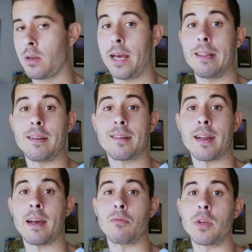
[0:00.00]
At least
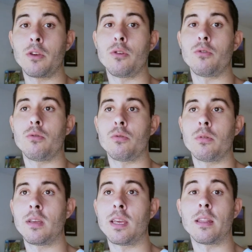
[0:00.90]
not when you
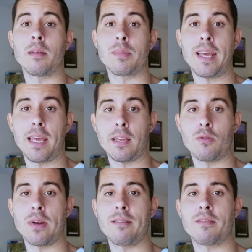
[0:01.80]
get them taken
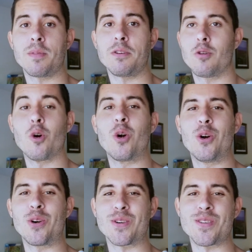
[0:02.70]
away from you.
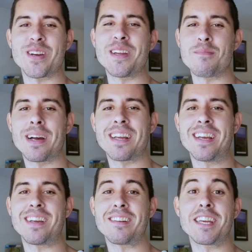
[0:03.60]
Or, in my
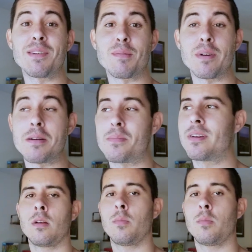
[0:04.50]
case, give them up.